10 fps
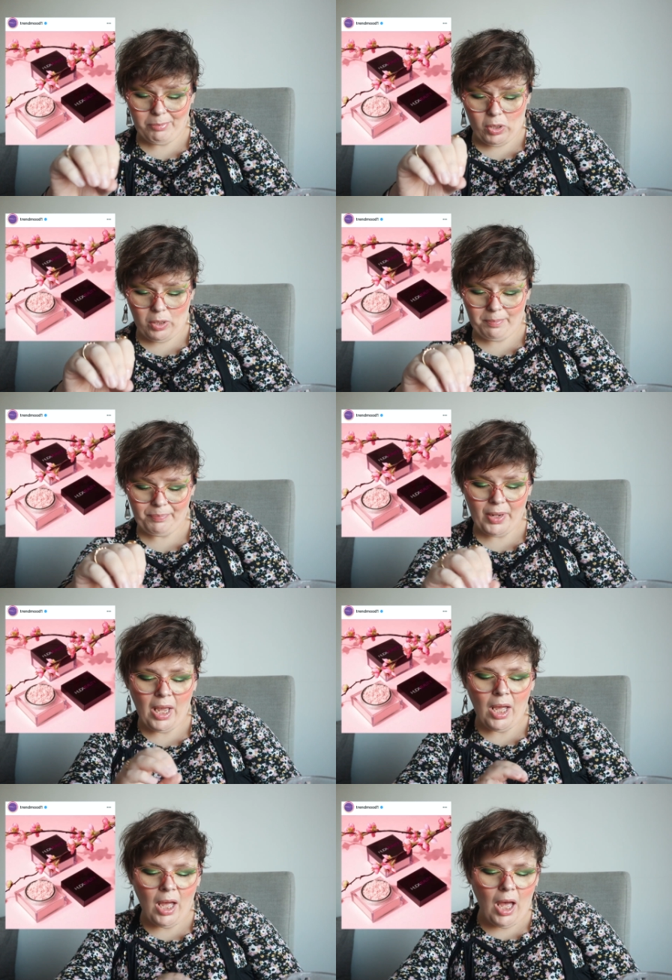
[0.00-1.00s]
balm.
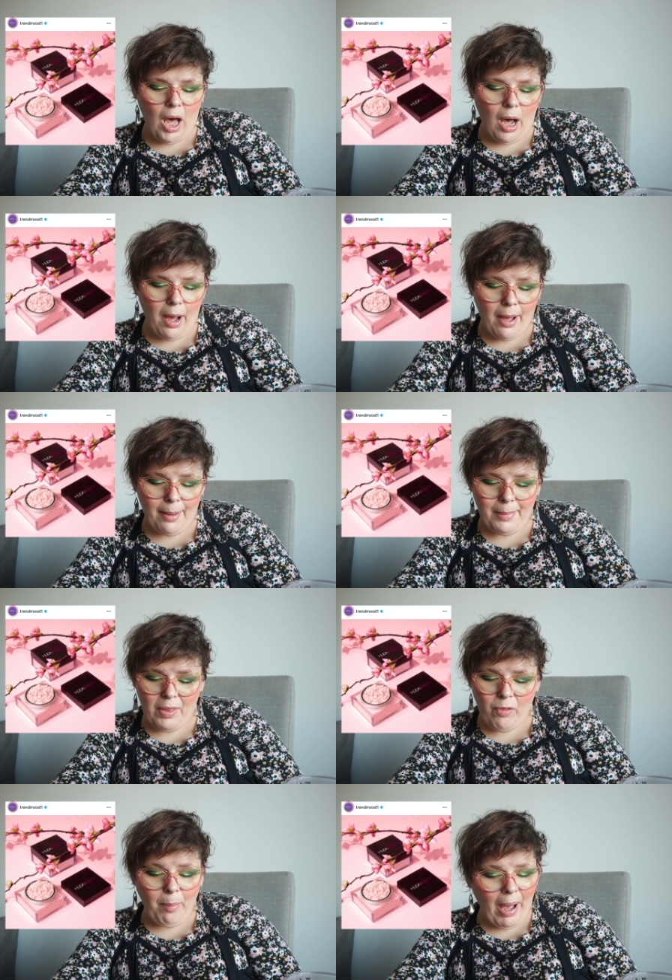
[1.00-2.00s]
Um,
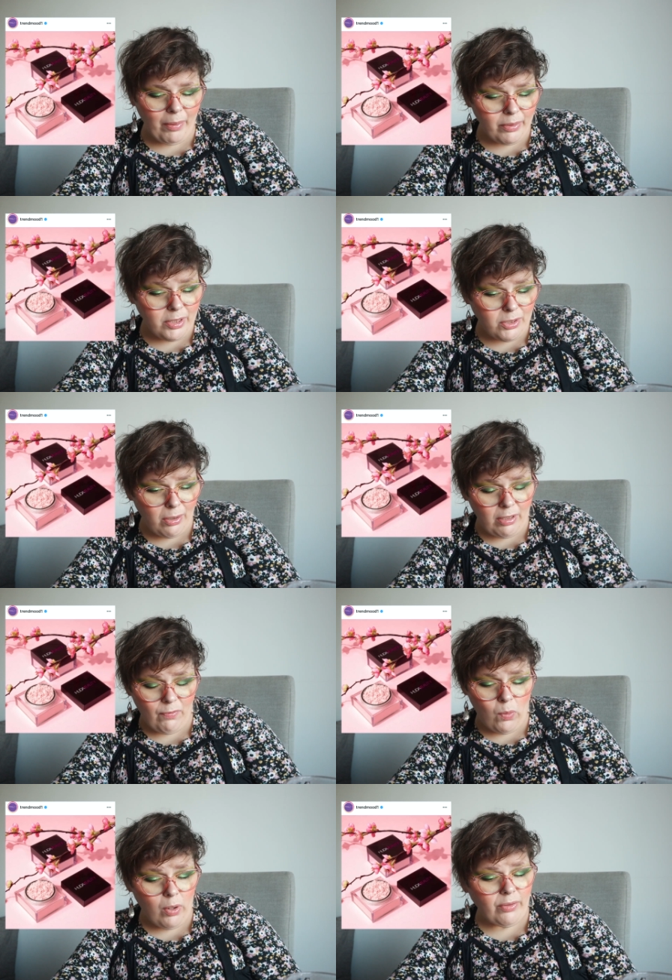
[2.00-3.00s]
the powder is
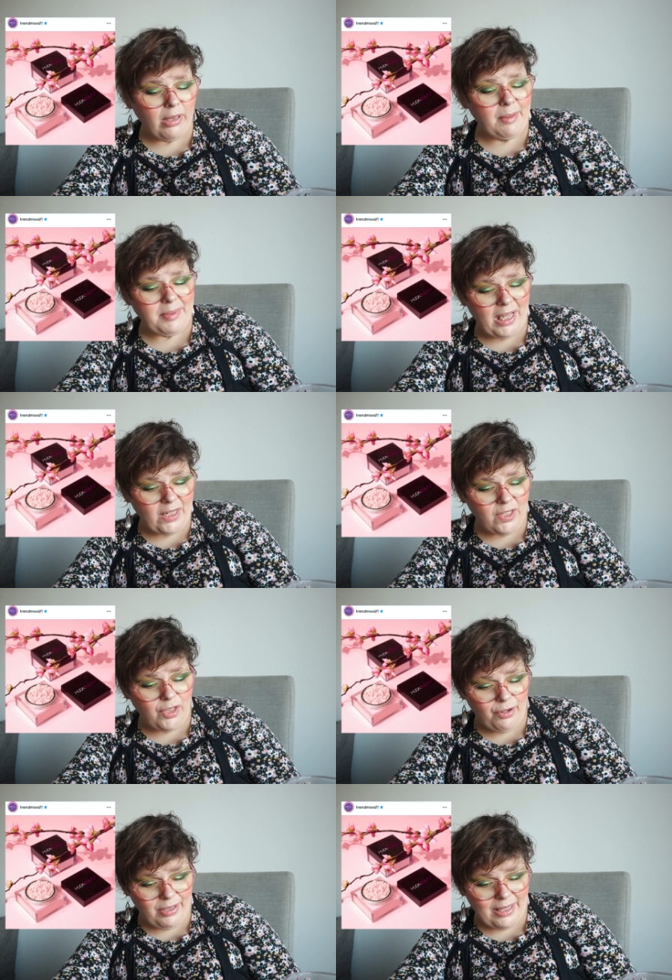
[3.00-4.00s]
thirty-four, the lip set is
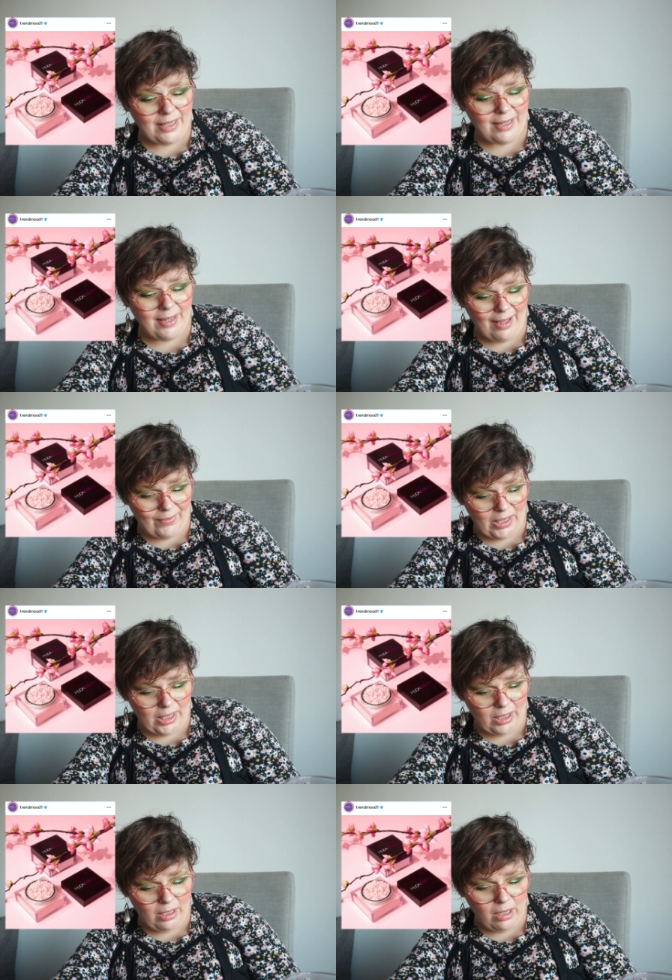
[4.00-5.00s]

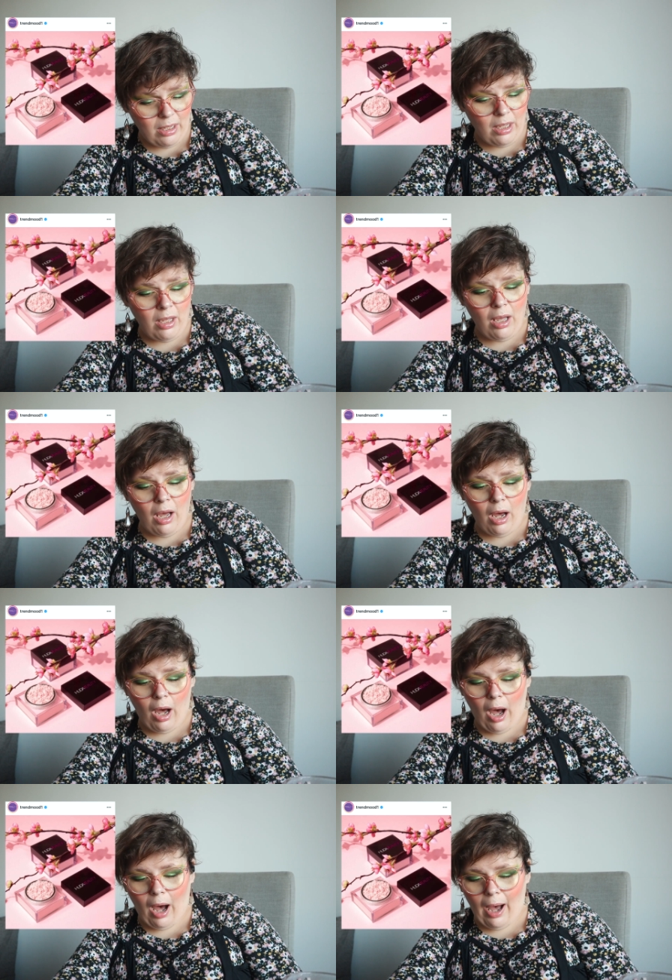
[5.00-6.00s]
thirty-seven.
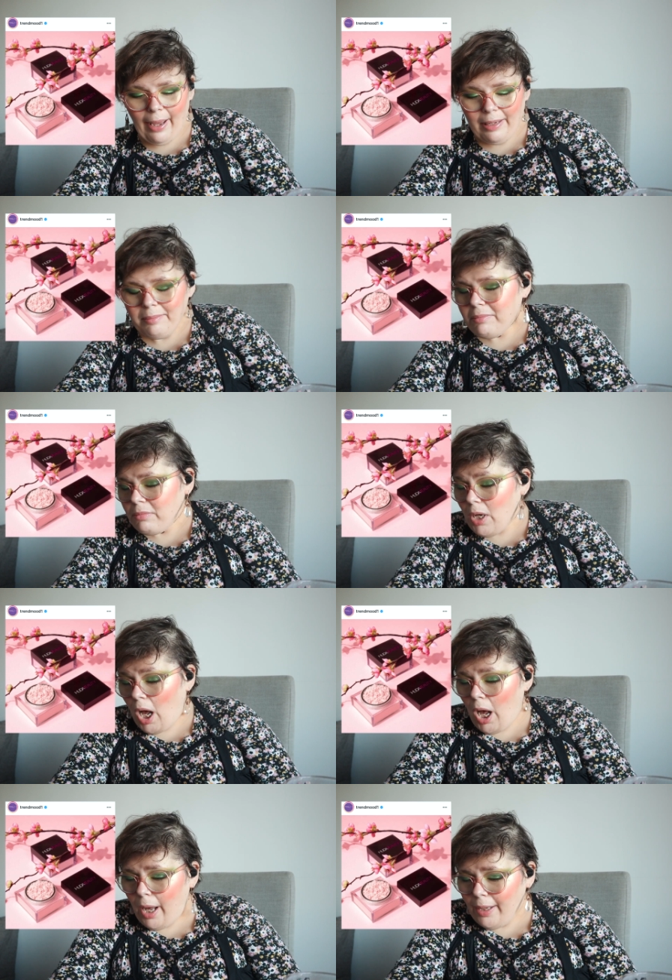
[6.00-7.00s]
I am
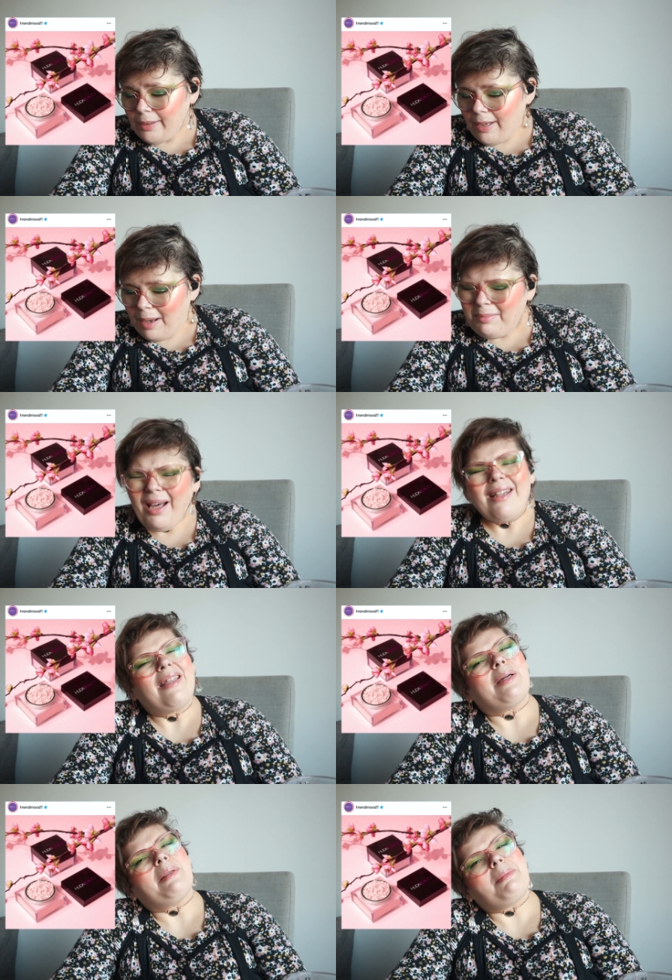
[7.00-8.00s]
not, I'm not
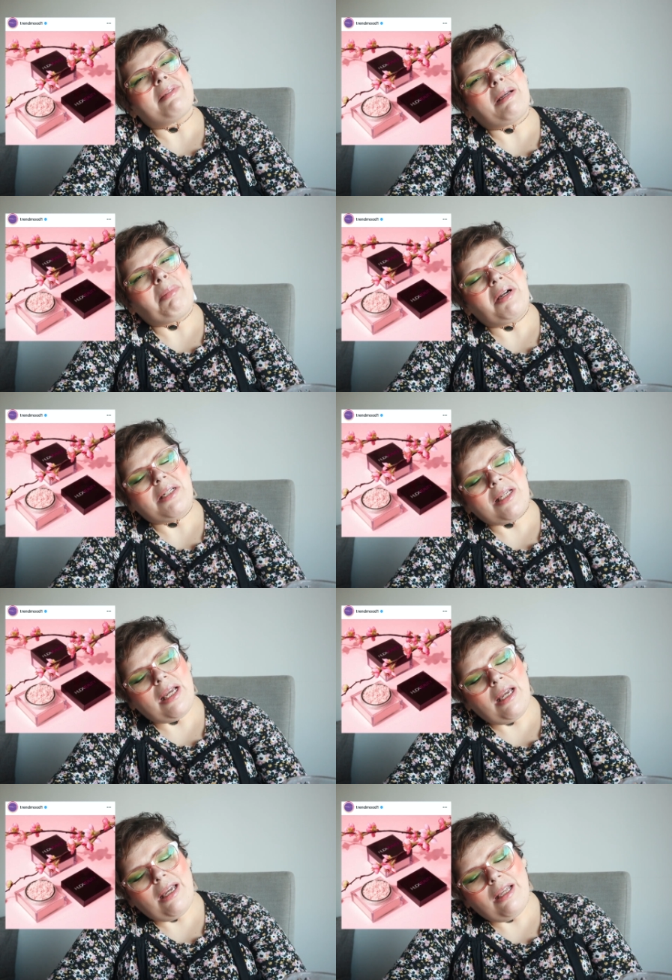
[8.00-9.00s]
like a lipstick
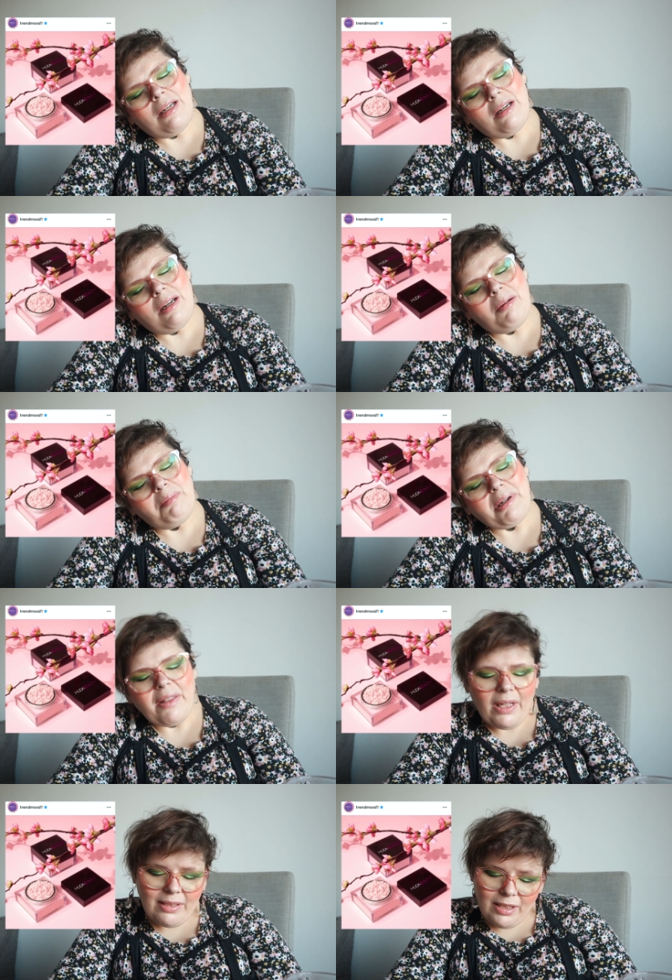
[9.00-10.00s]
person, but I
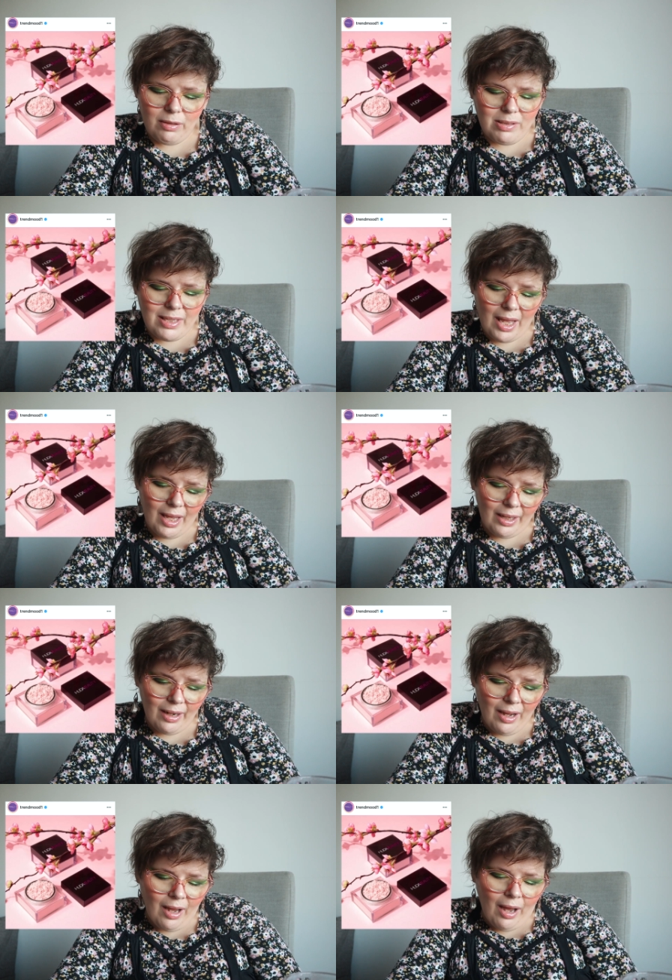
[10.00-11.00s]
think it's a cute set.
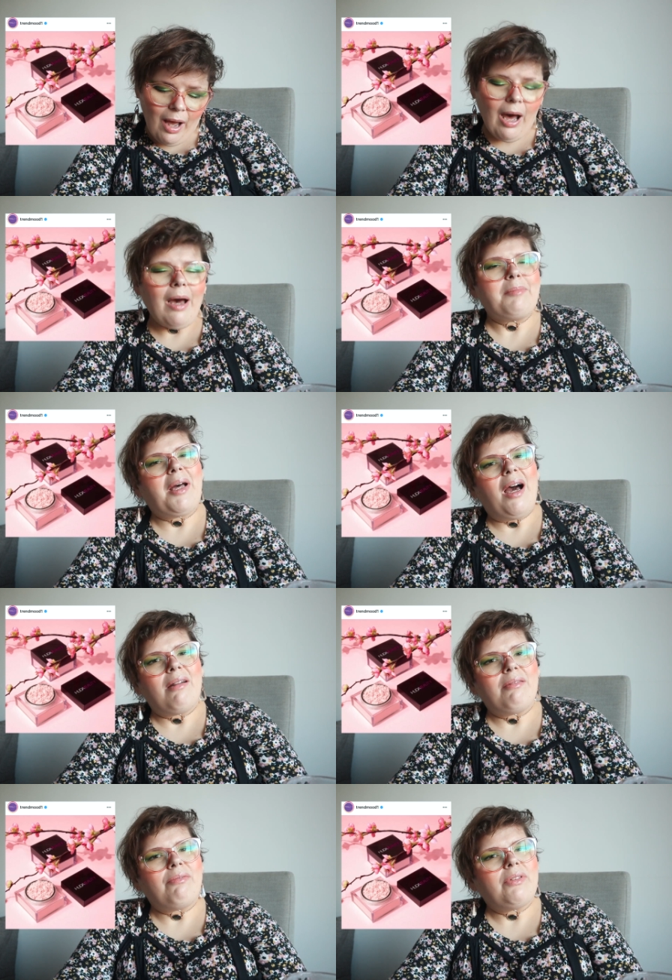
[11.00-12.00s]
I'm
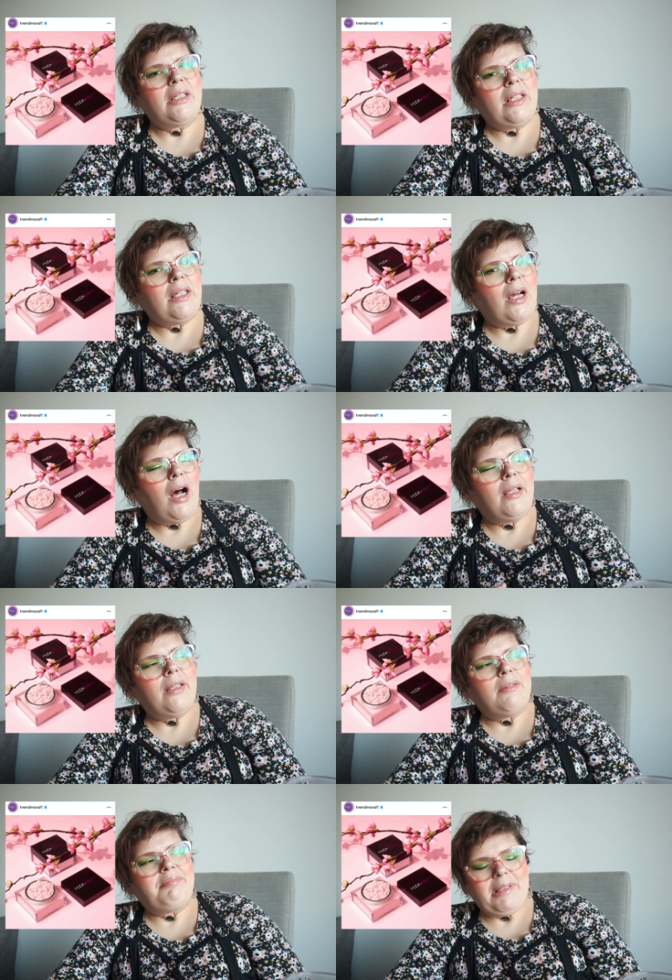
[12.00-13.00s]
not really on
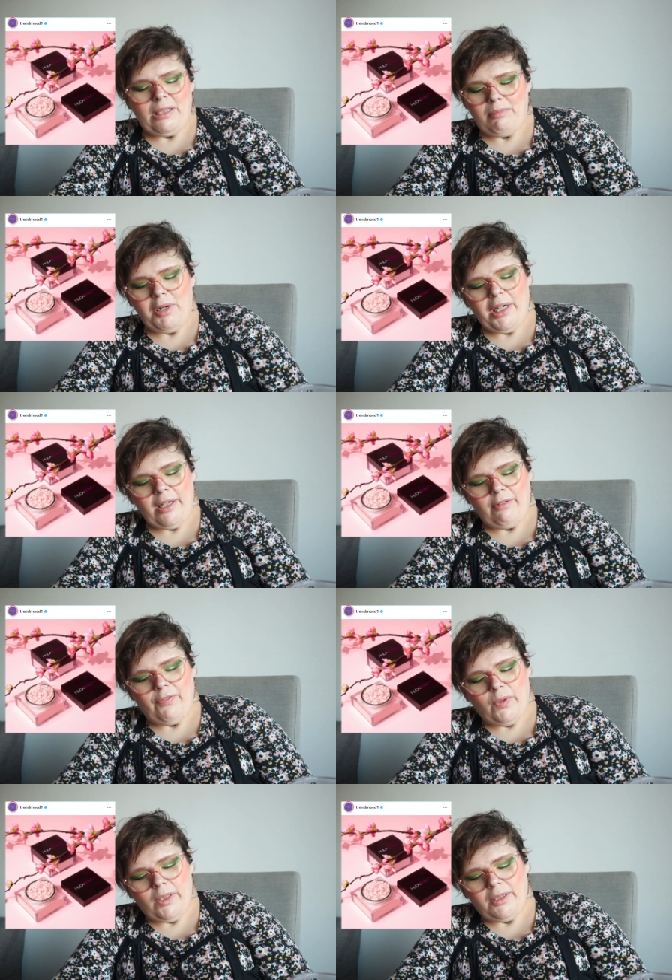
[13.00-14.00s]
the in the market
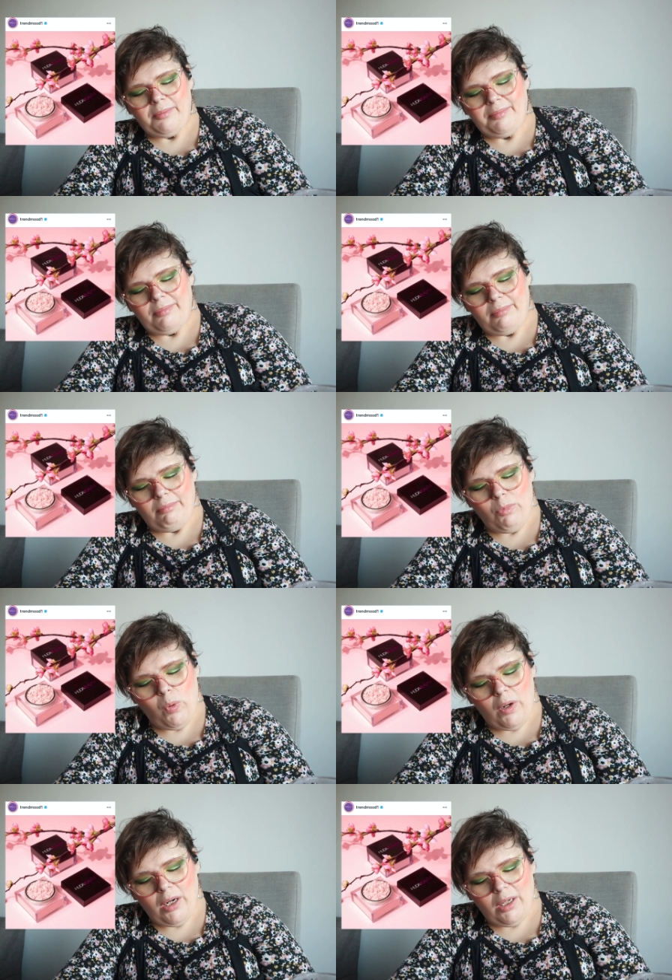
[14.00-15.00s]
for
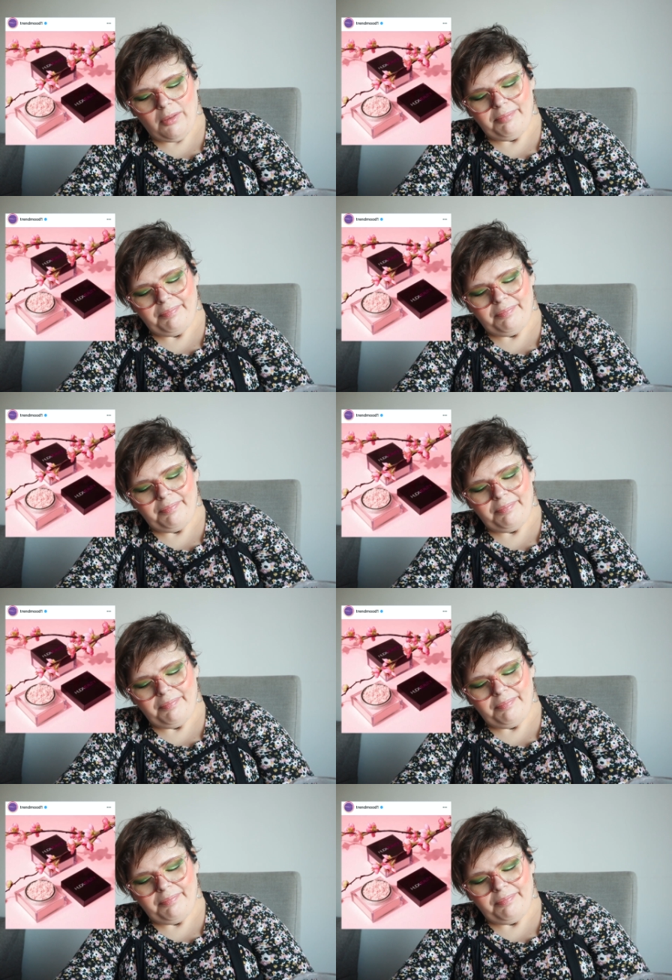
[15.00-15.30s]
more